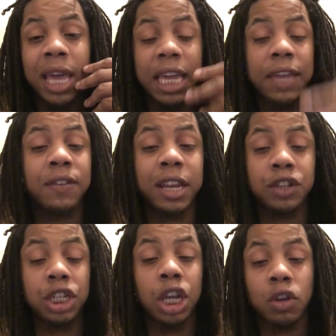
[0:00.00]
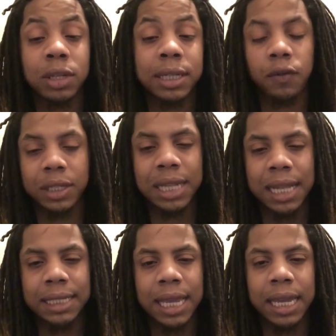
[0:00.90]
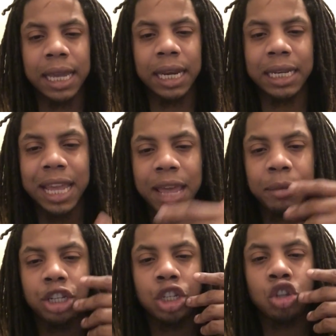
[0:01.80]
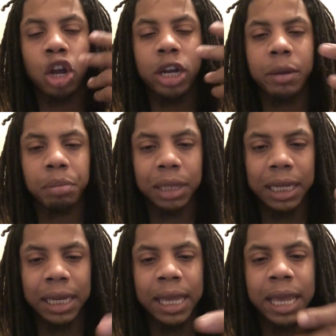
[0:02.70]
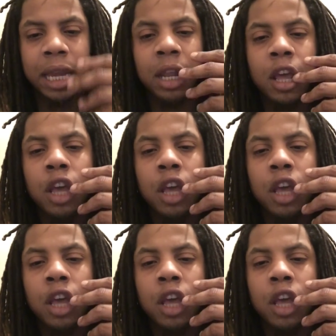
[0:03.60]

even if she herself is not taking any damage, she's starting to bleed again.